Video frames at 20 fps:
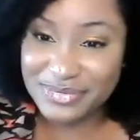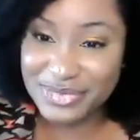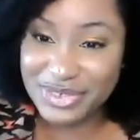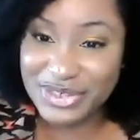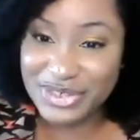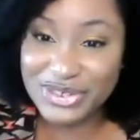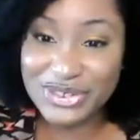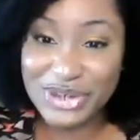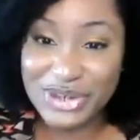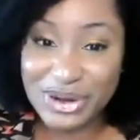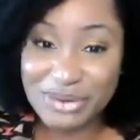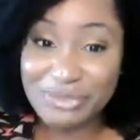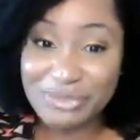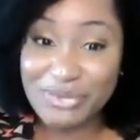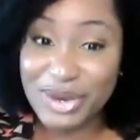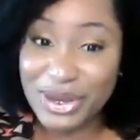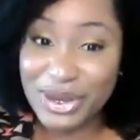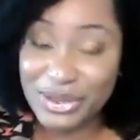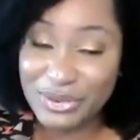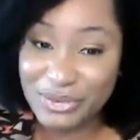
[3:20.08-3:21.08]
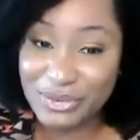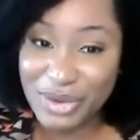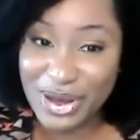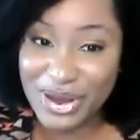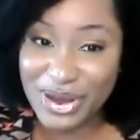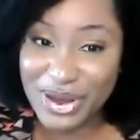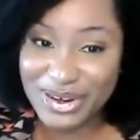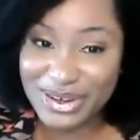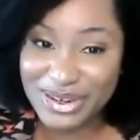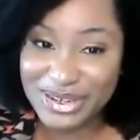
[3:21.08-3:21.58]
Start where you
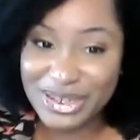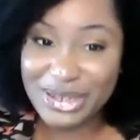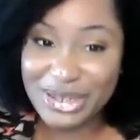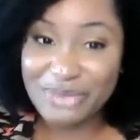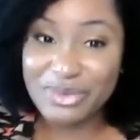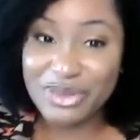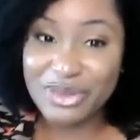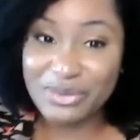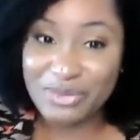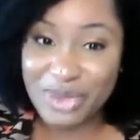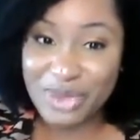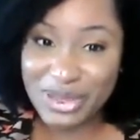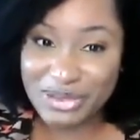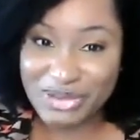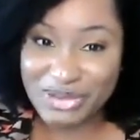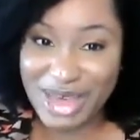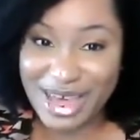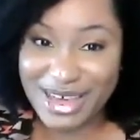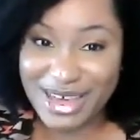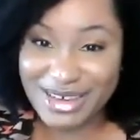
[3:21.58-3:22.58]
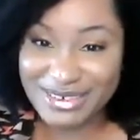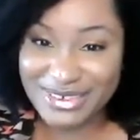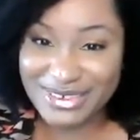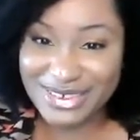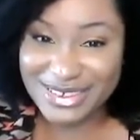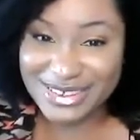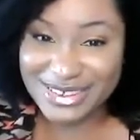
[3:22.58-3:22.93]
are with what you have.